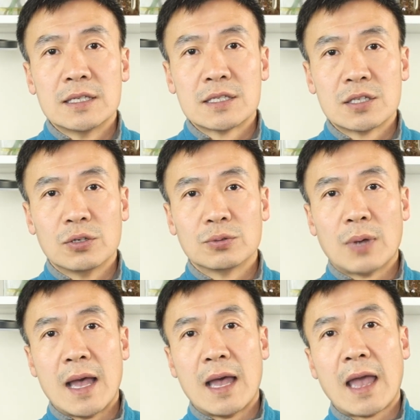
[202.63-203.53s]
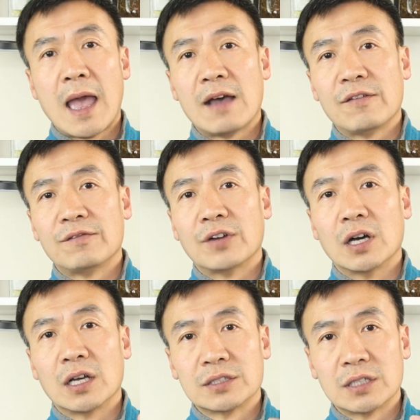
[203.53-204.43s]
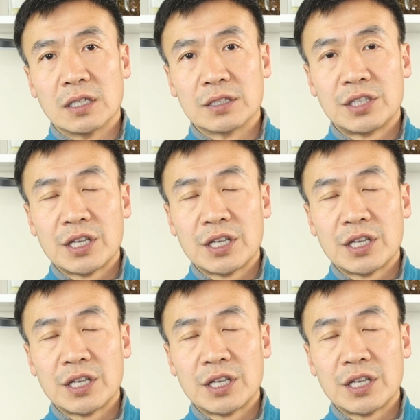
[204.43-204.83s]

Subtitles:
So I have the